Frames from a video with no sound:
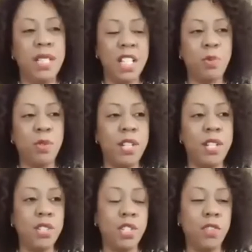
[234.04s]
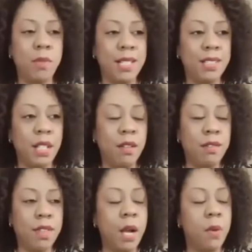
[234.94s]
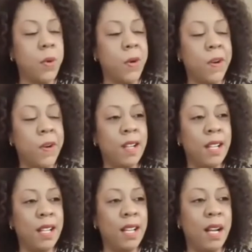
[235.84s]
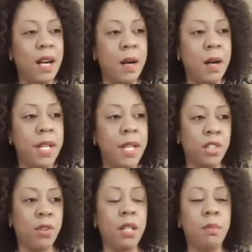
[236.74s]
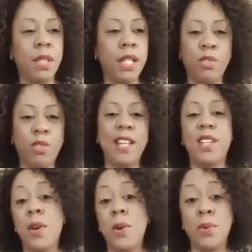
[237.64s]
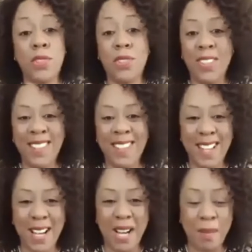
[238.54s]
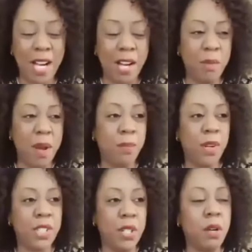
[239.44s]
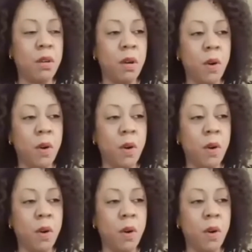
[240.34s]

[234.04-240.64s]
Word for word: aspirations for myself that were um, incredibly grandiose um, I remember as a young